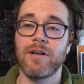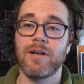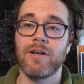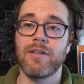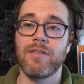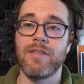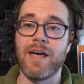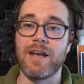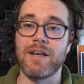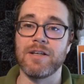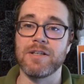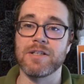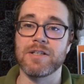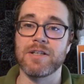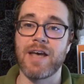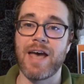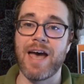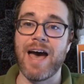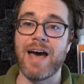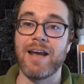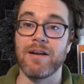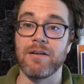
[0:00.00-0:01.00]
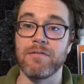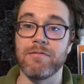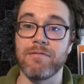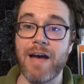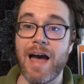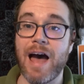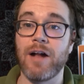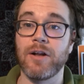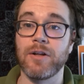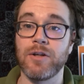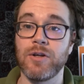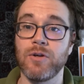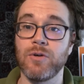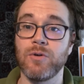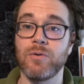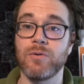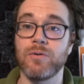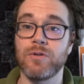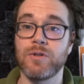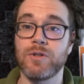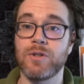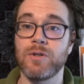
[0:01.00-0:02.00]
that is adding
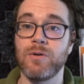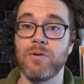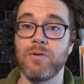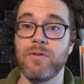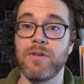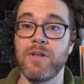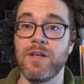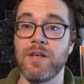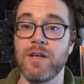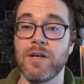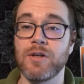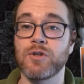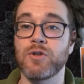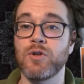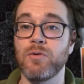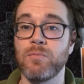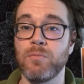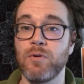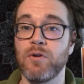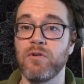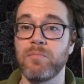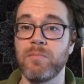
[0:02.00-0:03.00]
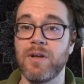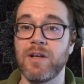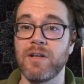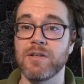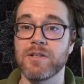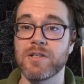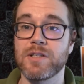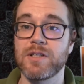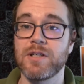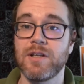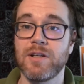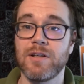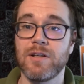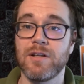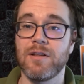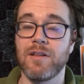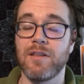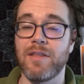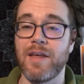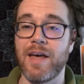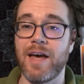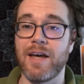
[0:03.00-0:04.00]
value to the issue movements
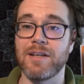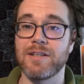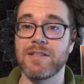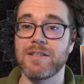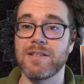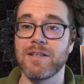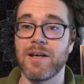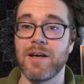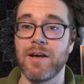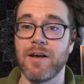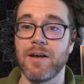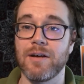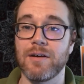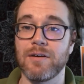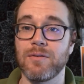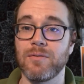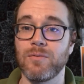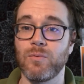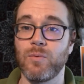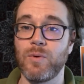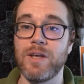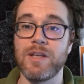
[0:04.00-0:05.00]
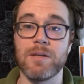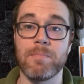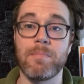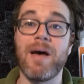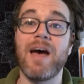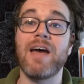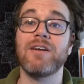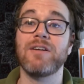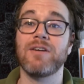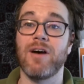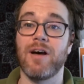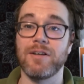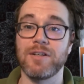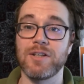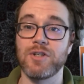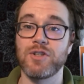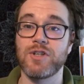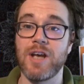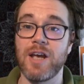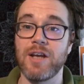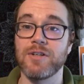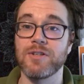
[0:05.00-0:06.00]
that we depend on to
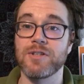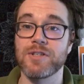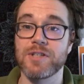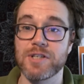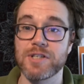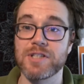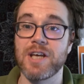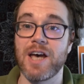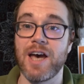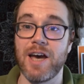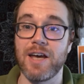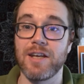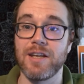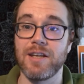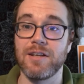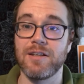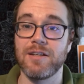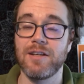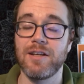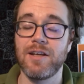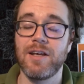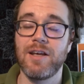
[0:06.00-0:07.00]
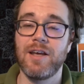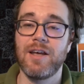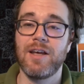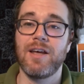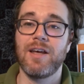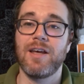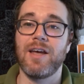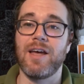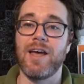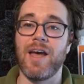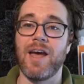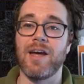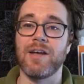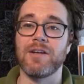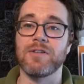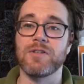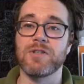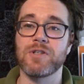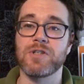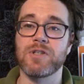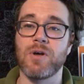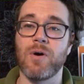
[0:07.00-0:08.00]
change society.
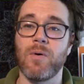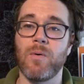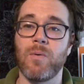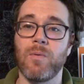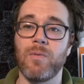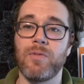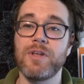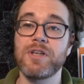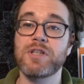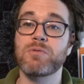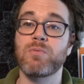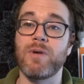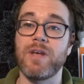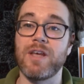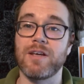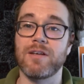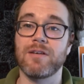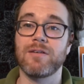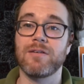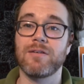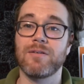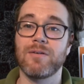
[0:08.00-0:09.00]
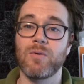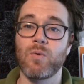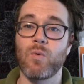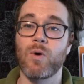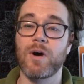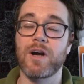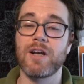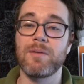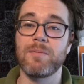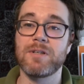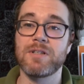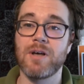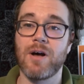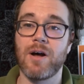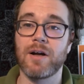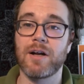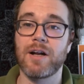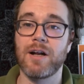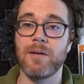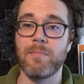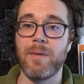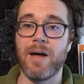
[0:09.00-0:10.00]
And so this week, we're going to be
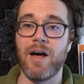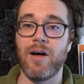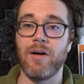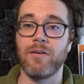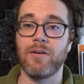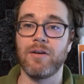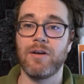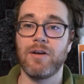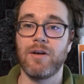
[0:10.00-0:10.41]
talking about